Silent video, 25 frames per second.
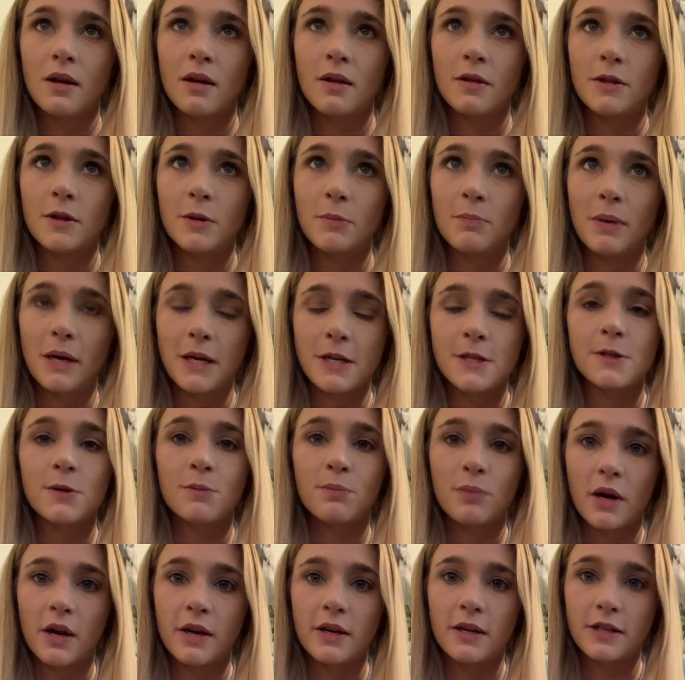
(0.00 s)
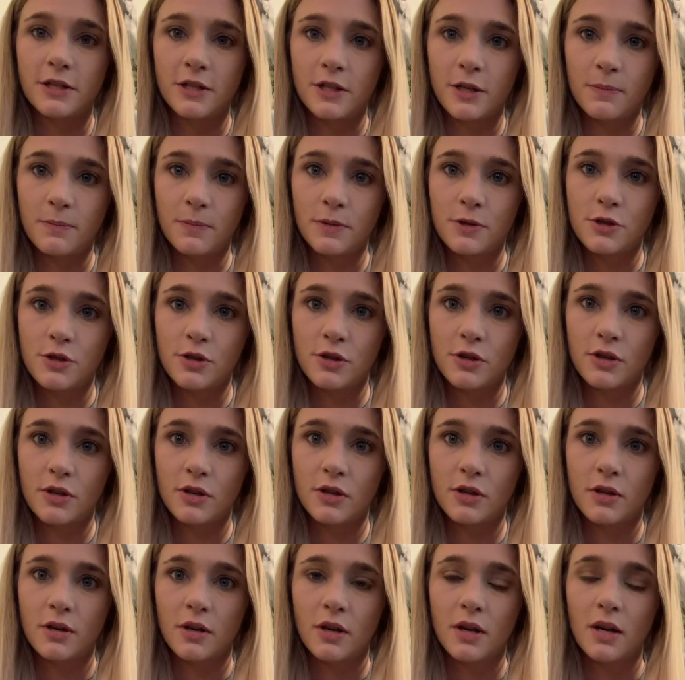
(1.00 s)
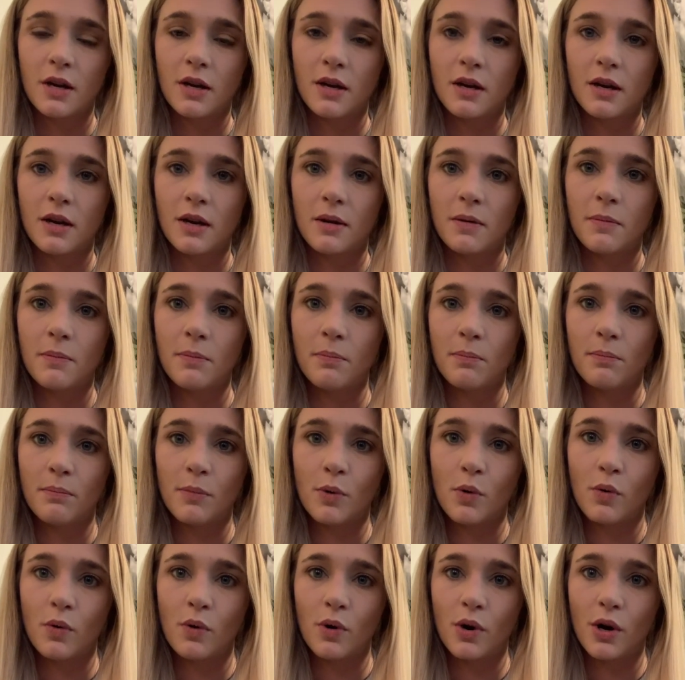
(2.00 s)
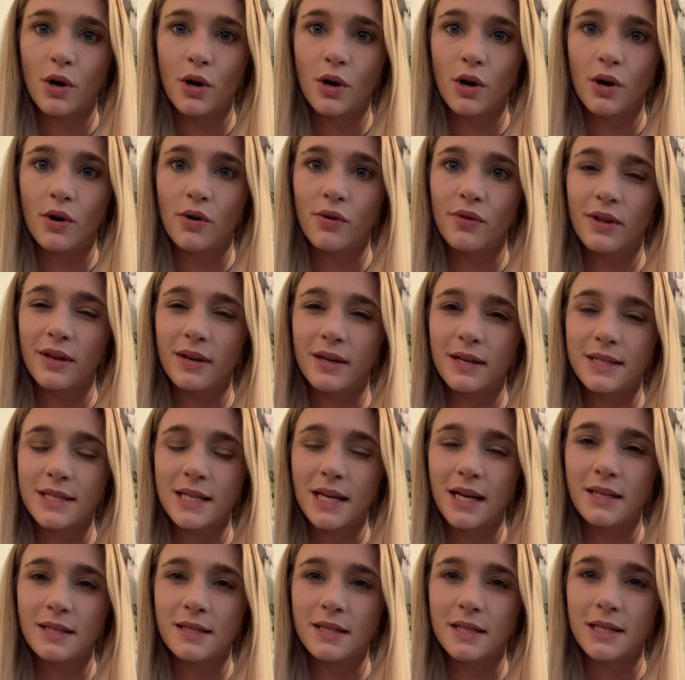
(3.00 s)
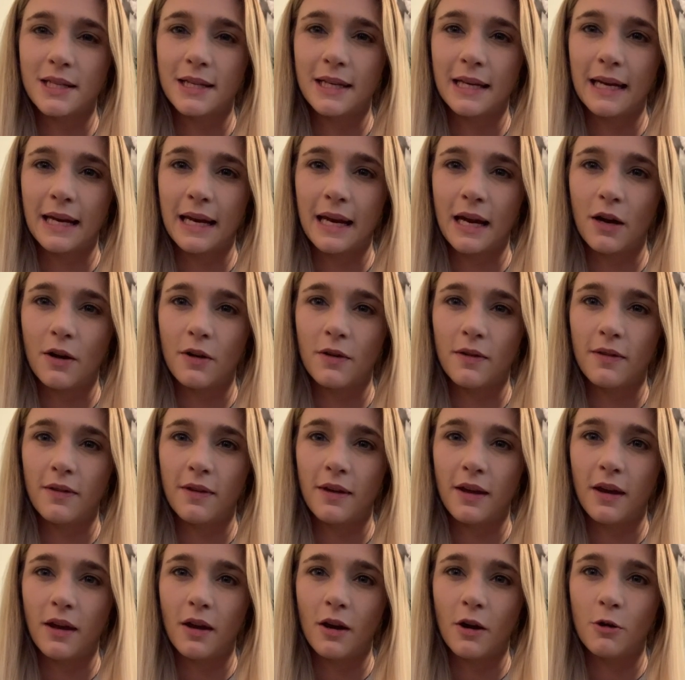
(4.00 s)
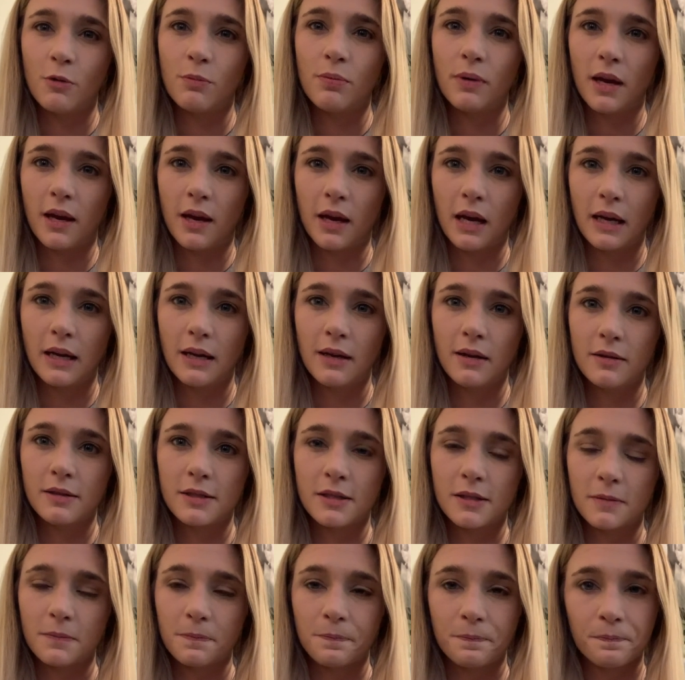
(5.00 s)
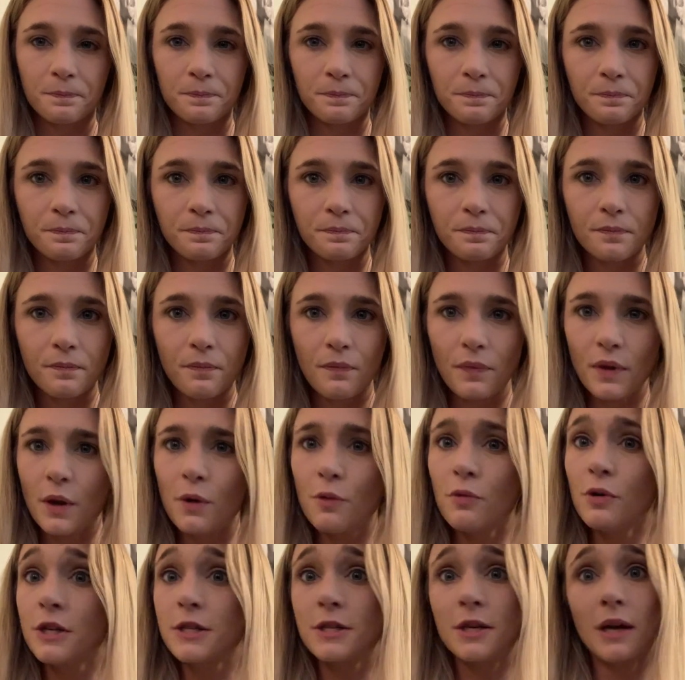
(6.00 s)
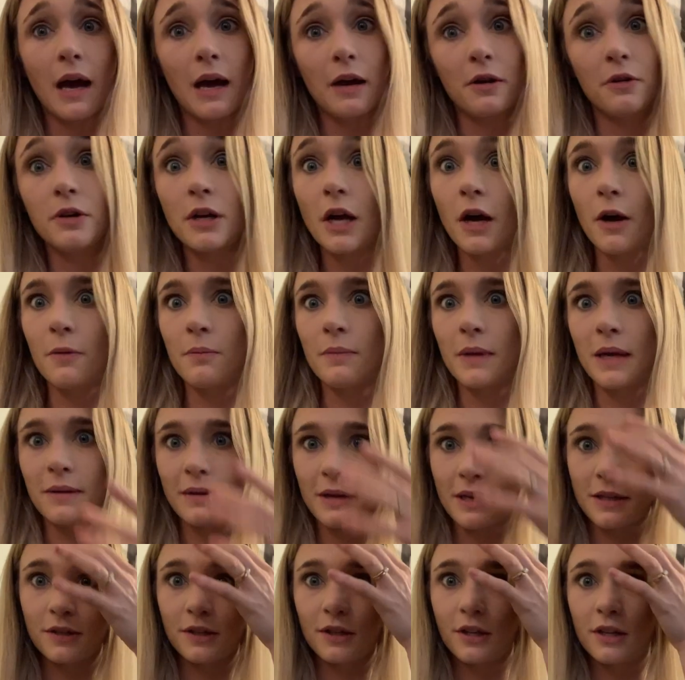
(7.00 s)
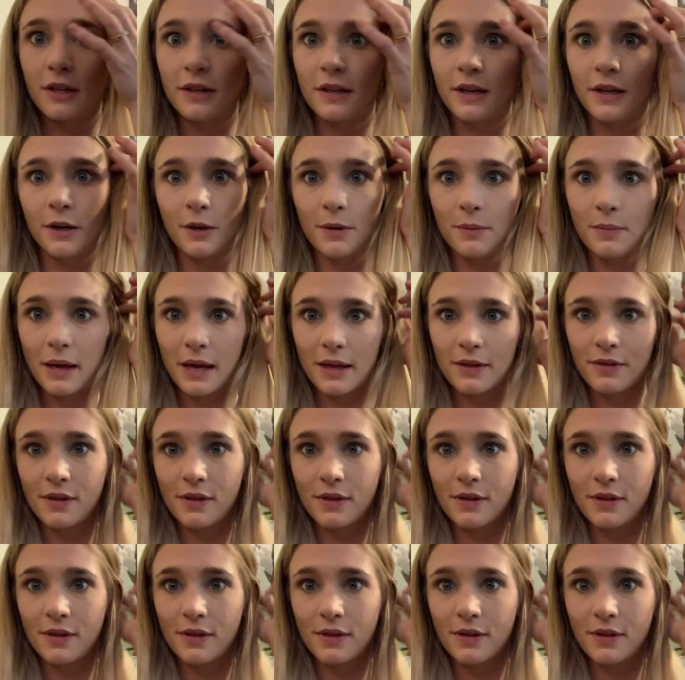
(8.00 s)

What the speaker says: the basal body temperature more than it takes into the account the OPKs, which I don't know, maybe that's a good thing or a bad